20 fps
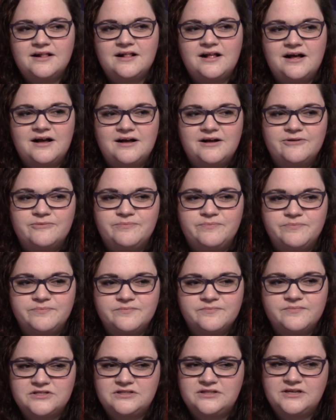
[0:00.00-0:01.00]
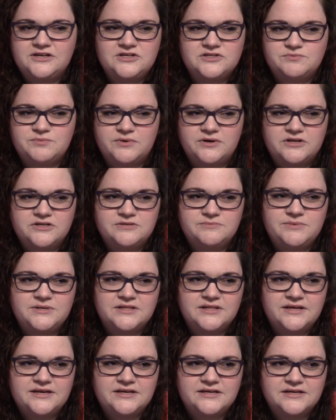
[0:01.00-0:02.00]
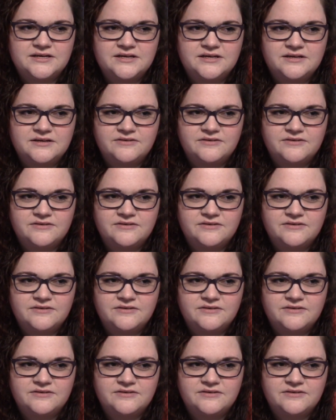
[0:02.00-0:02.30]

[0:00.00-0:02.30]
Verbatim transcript: they just wanted to be like